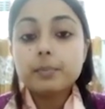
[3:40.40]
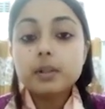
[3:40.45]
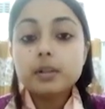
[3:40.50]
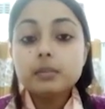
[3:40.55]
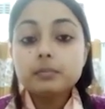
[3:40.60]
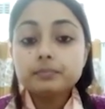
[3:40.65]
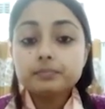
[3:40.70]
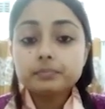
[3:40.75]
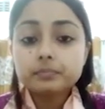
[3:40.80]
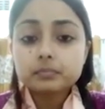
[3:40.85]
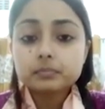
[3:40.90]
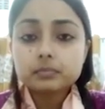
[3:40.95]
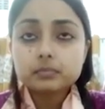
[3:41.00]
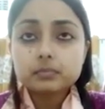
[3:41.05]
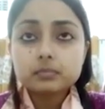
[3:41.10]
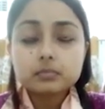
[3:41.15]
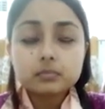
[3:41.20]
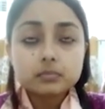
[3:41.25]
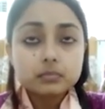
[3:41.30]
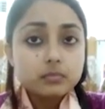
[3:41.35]
sweet
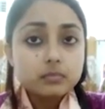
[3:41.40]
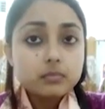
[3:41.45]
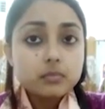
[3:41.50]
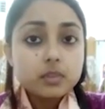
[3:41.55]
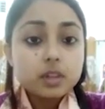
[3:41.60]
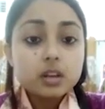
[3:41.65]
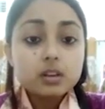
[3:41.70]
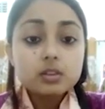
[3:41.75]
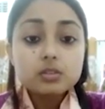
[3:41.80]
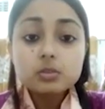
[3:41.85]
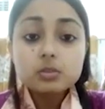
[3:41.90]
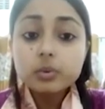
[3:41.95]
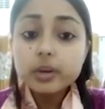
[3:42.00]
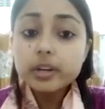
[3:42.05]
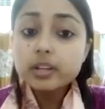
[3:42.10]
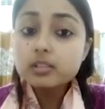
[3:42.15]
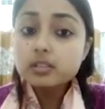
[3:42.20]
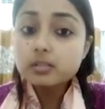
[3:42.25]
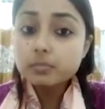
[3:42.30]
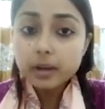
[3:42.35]
smell of
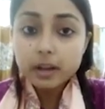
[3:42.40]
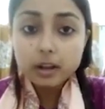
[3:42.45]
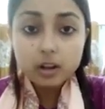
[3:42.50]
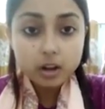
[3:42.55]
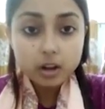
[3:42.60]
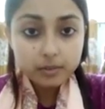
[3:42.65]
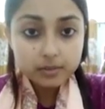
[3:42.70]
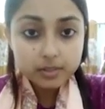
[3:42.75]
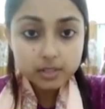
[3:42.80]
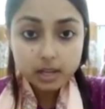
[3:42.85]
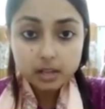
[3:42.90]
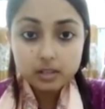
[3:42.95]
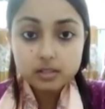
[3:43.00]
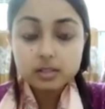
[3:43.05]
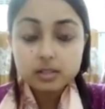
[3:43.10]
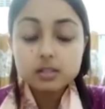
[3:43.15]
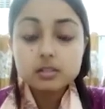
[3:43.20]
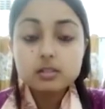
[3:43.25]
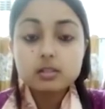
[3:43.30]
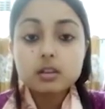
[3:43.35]
success or
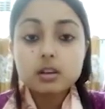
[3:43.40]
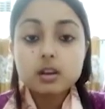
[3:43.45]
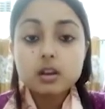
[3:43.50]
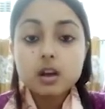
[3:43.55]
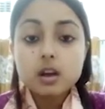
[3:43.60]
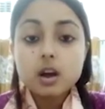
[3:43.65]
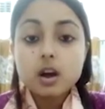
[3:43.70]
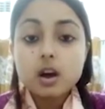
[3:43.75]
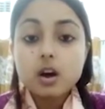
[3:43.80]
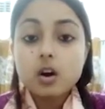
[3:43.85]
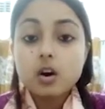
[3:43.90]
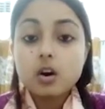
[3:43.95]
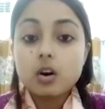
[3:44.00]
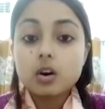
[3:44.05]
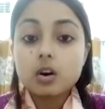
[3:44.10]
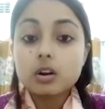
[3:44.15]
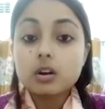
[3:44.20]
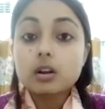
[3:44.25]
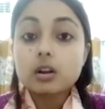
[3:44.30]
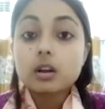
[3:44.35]

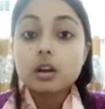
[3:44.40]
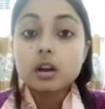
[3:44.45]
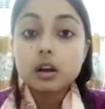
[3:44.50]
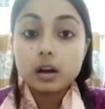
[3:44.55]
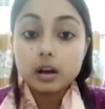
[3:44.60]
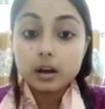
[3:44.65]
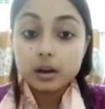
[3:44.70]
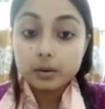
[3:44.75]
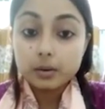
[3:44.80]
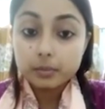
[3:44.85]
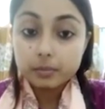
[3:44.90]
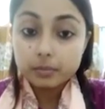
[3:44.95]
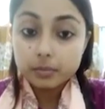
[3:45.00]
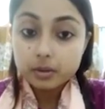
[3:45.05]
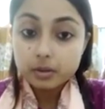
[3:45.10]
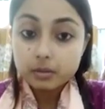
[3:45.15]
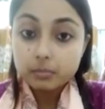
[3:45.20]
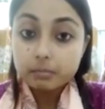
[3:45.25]
bigger and better.